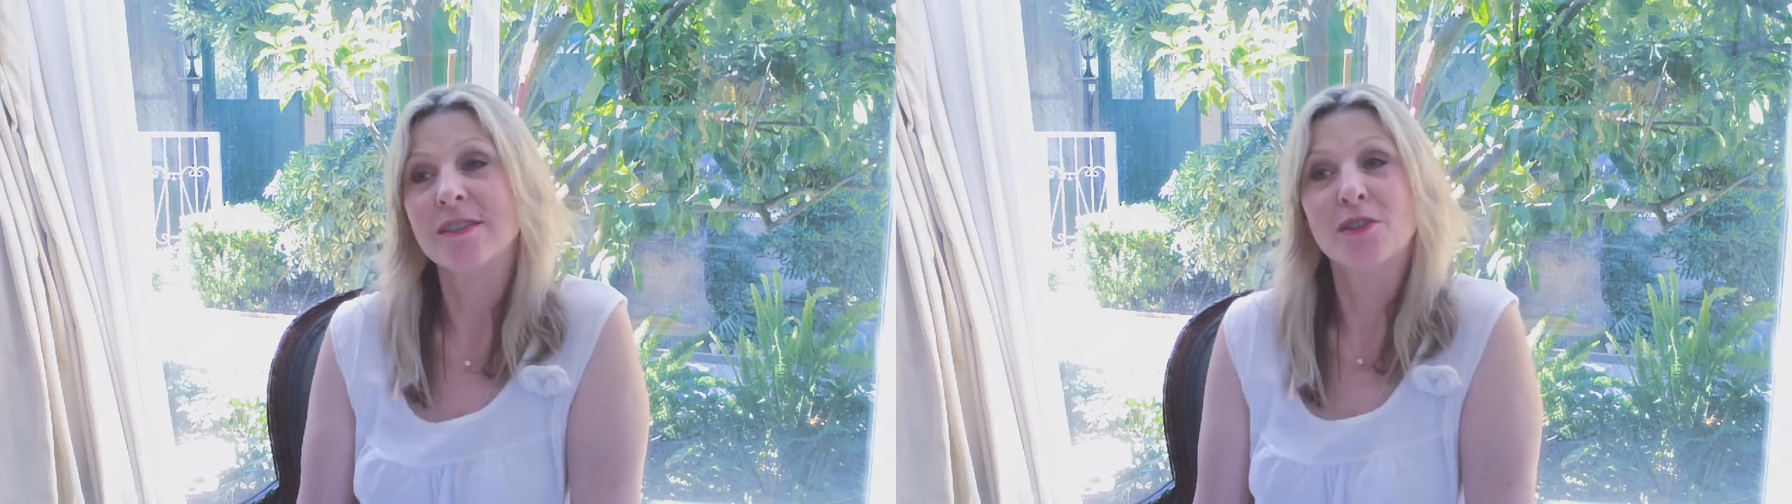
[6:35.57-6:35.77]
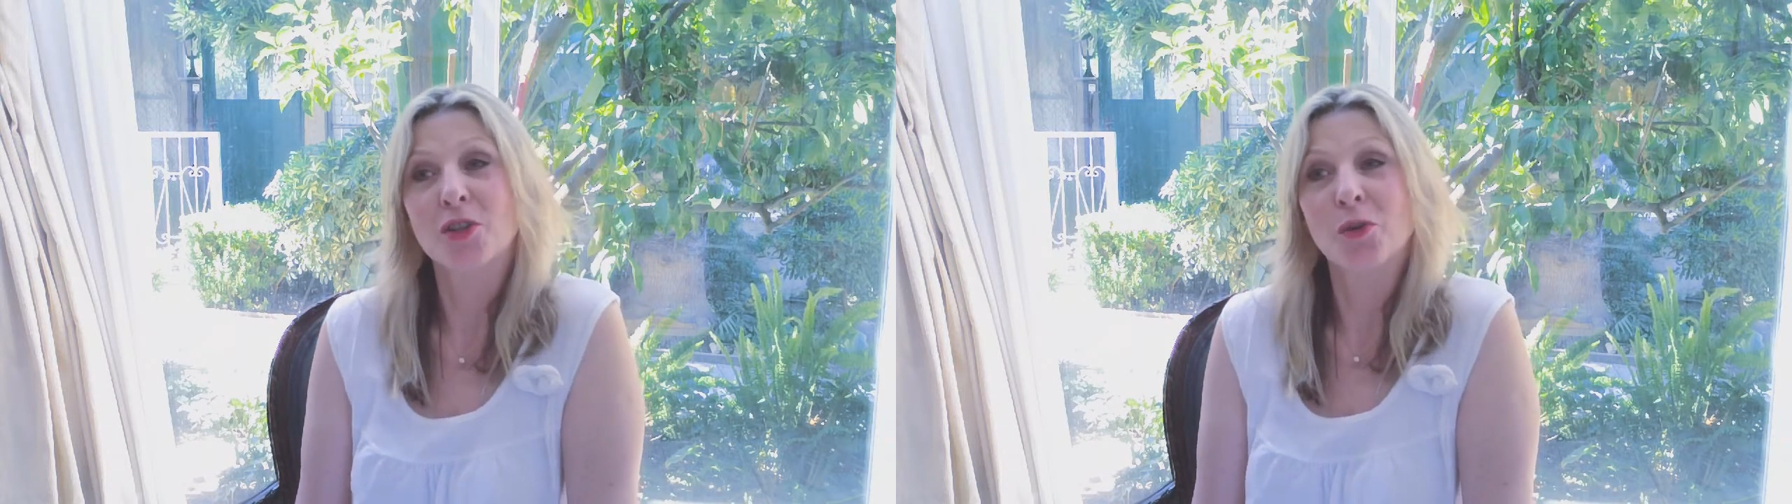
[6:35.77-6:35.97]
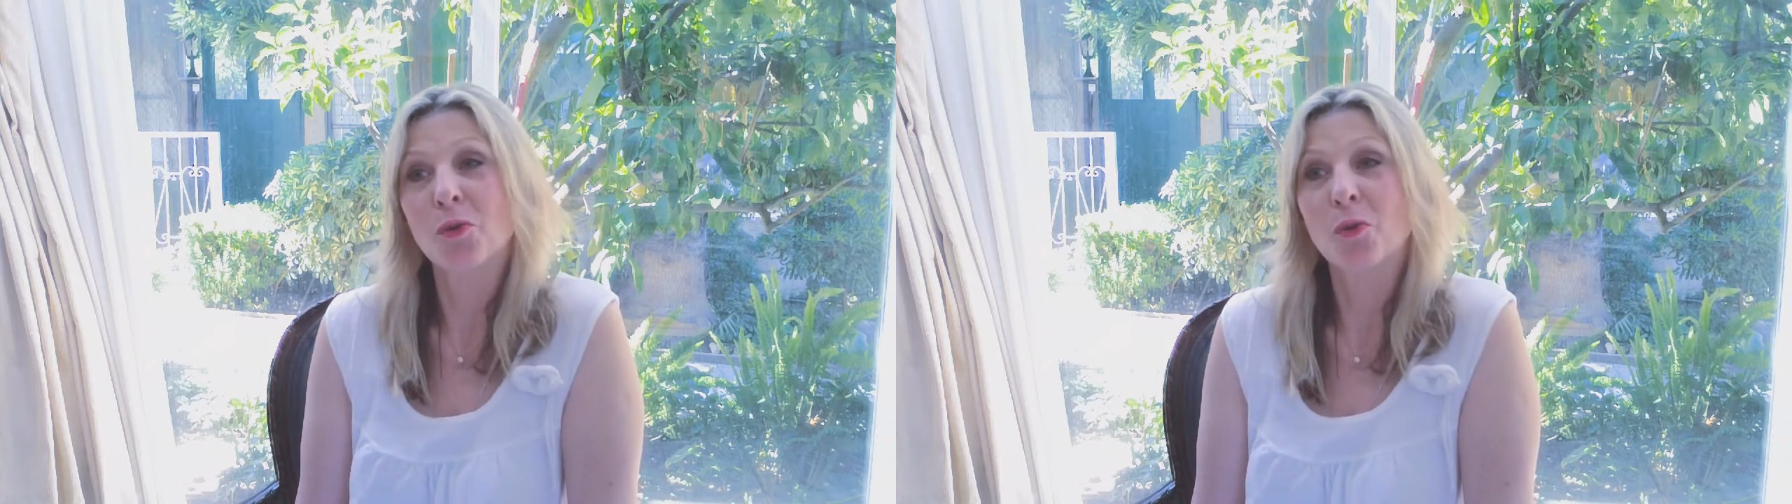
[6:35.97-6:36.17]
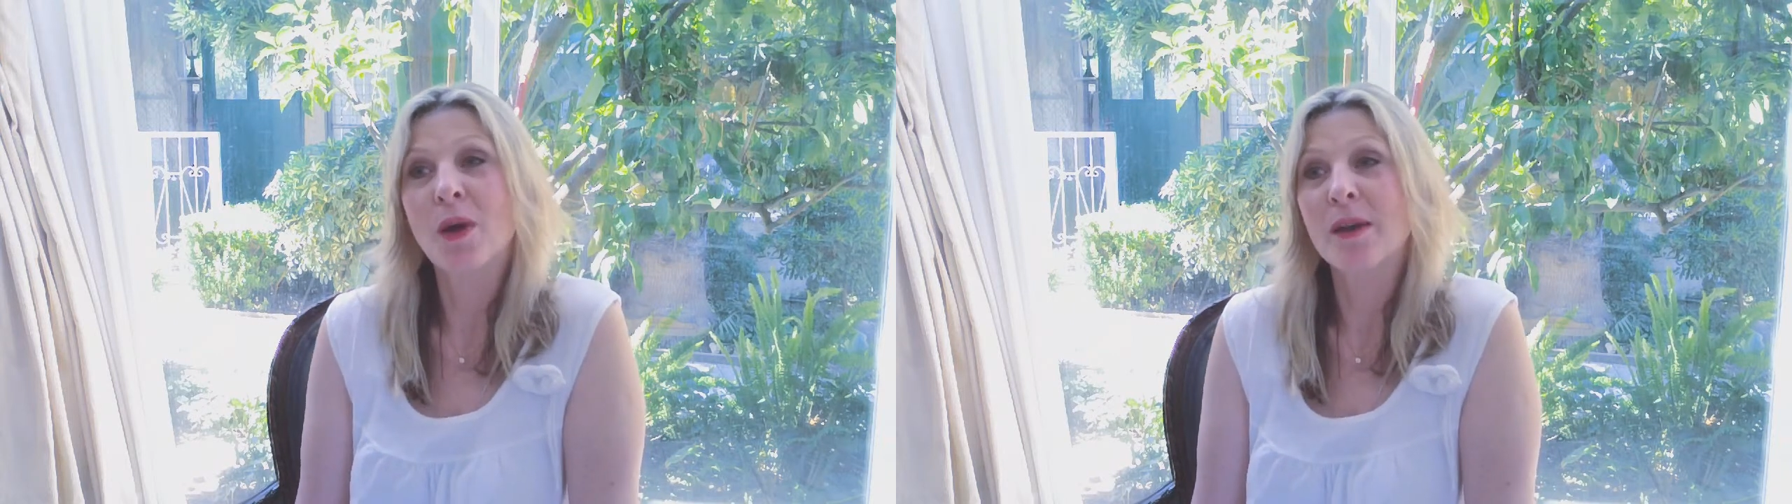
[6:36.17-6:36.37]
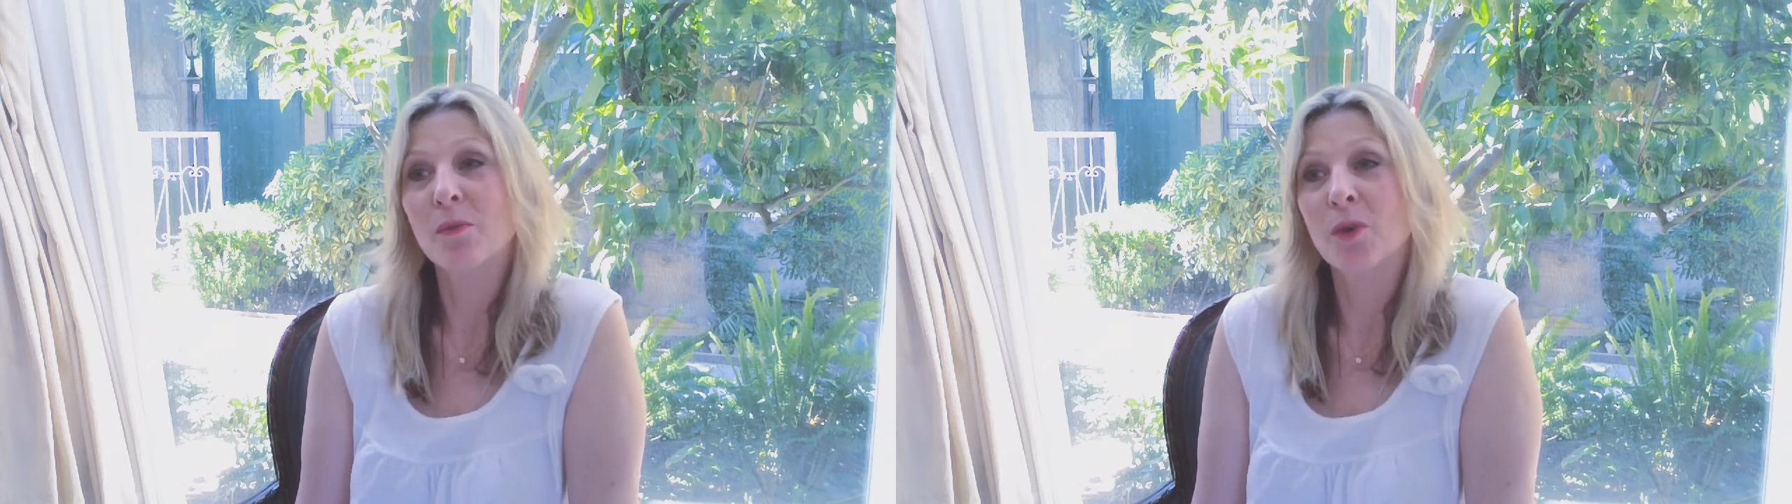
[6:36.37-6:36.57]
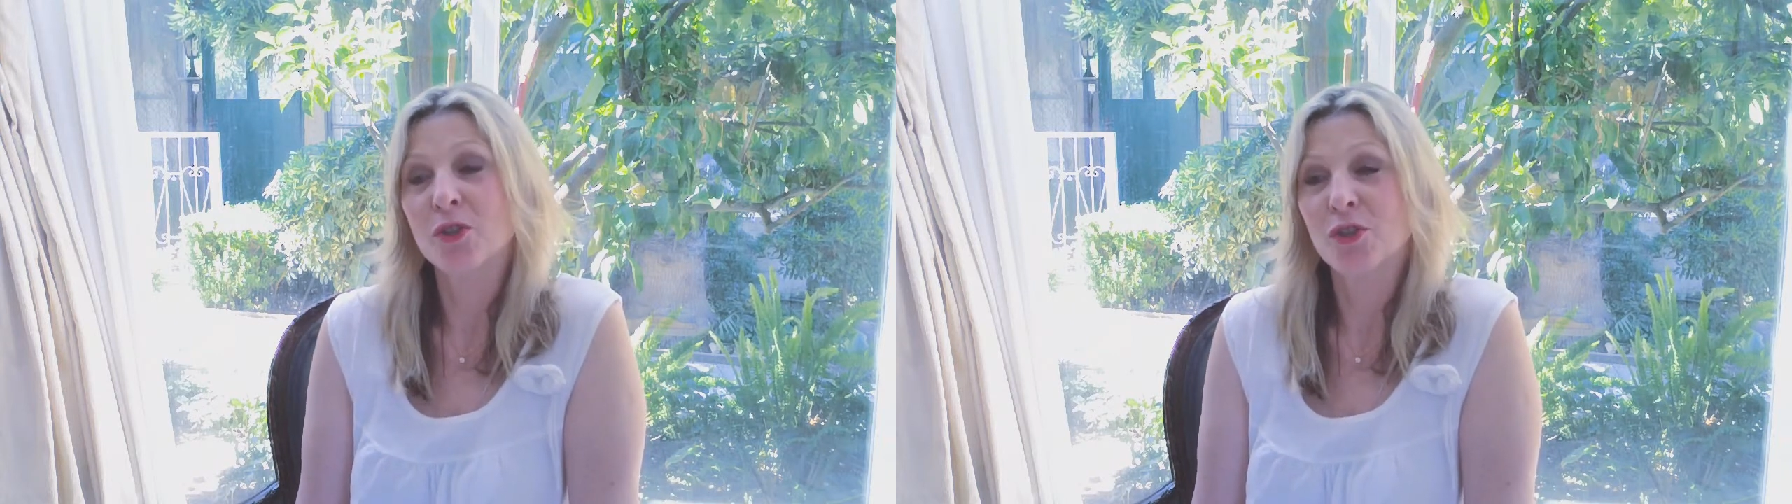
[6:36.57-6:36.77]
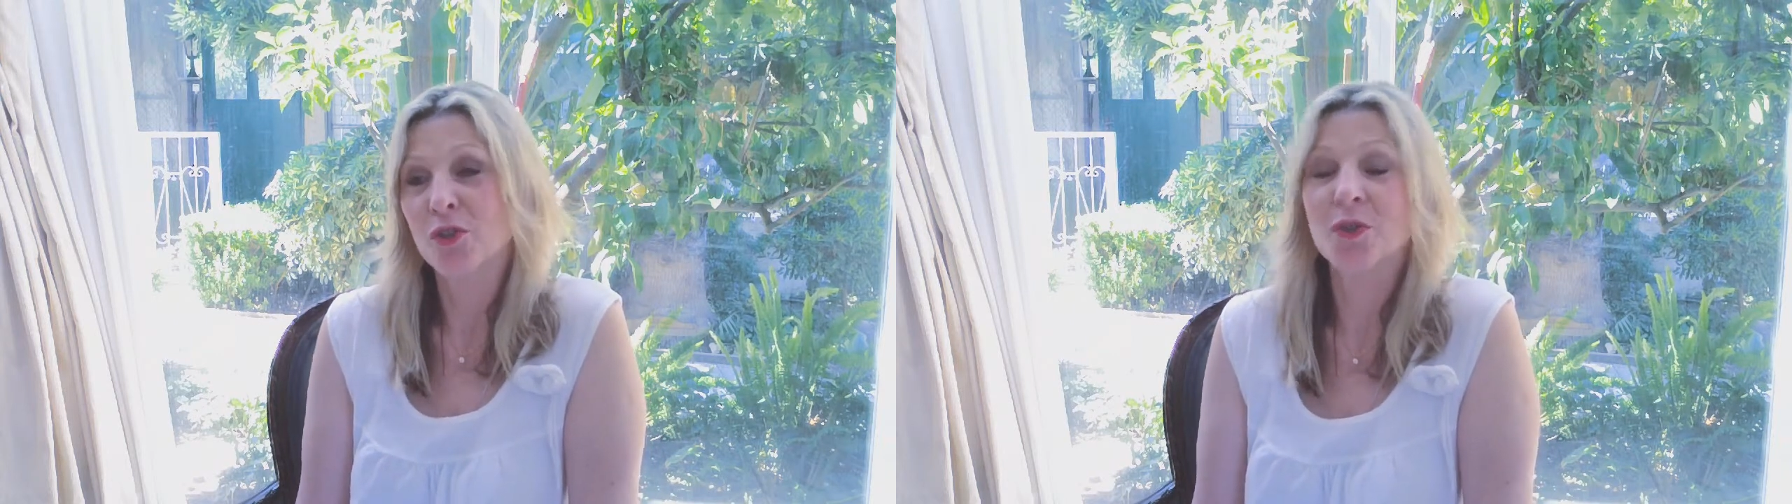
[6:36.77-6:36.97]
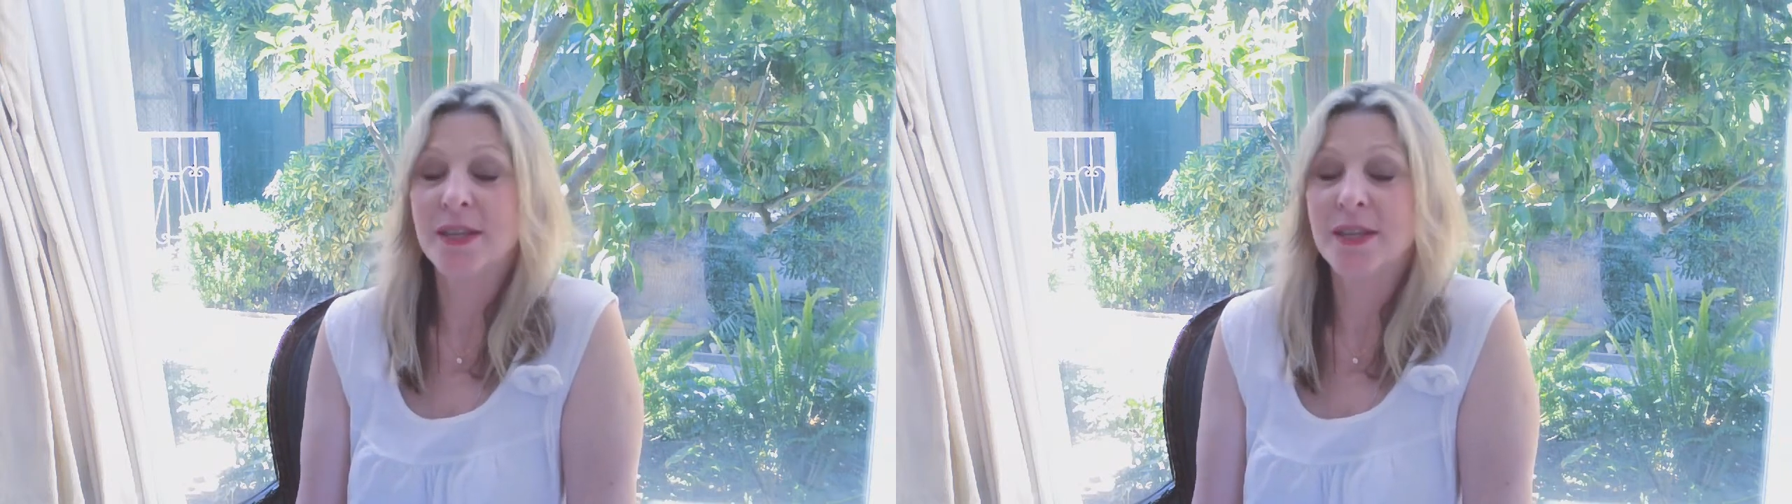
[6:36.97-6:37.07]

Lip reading: I didn't know quite what to do.